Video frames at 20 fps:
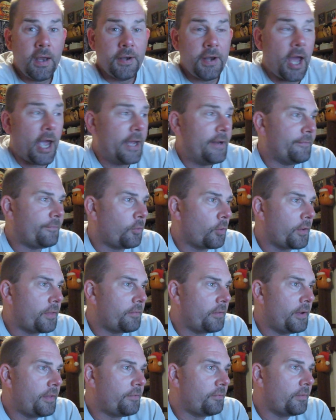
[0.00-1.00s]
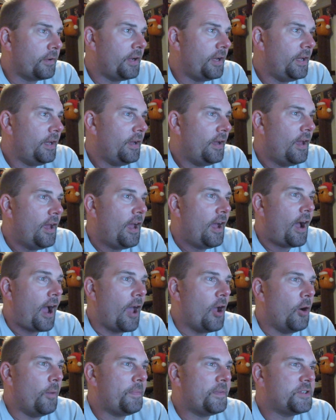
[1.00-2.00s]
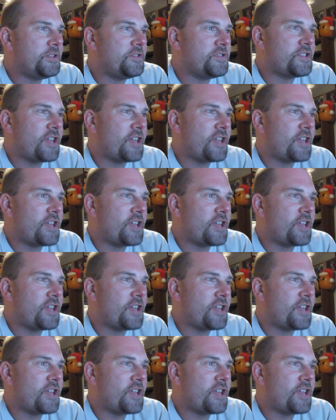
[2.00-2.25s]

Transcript: 9433, I hope that you